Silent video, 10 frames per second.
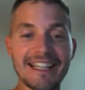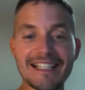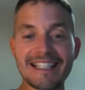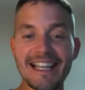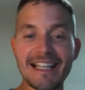I
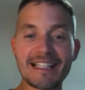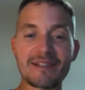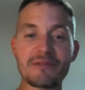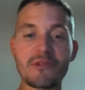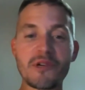guess, as
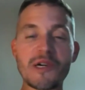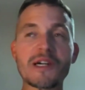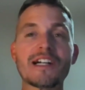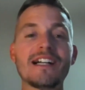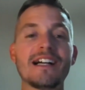it
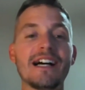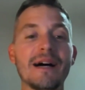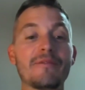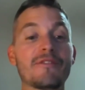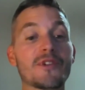were,
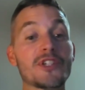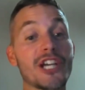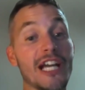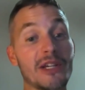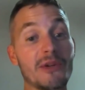for
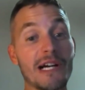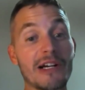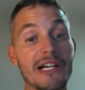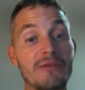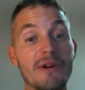
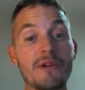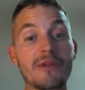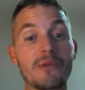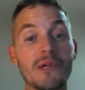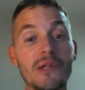January when
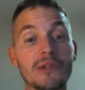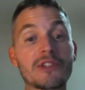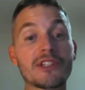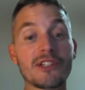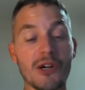we
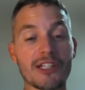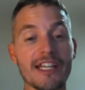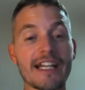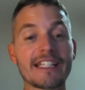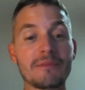will start
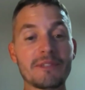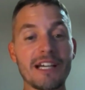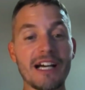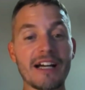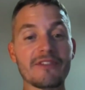that deep
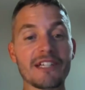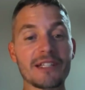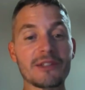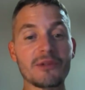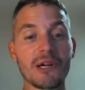dive
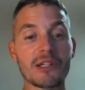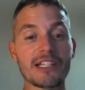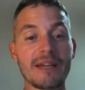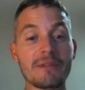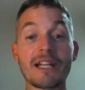into our
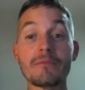statement.